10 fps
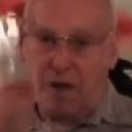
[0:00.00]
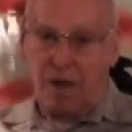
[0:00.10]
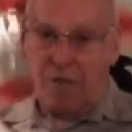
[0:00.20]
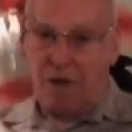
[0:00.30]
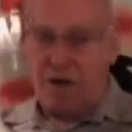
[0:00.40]

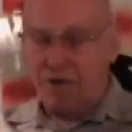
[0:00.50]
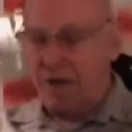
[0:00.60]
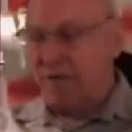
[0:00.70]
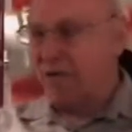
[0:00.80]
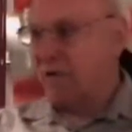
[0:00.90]
about
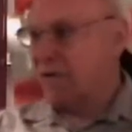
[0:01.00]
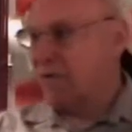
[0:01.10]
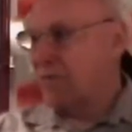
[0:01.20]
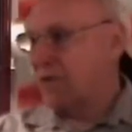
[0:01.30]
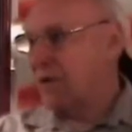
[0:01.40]
different
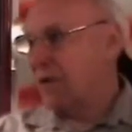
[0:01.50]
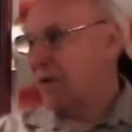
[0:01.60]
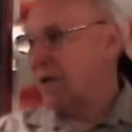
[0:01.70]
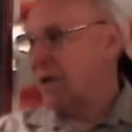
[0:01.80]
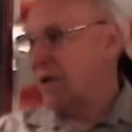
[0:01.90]
groups,
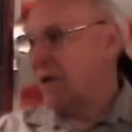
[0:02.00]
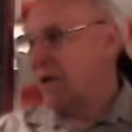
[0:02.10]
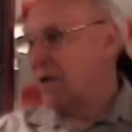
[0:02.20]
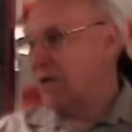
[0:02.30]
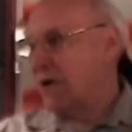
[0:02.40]

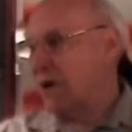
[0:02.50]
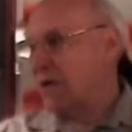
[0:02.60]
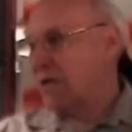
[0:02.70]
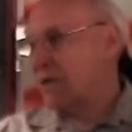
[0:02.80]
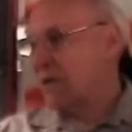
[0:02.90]
sharks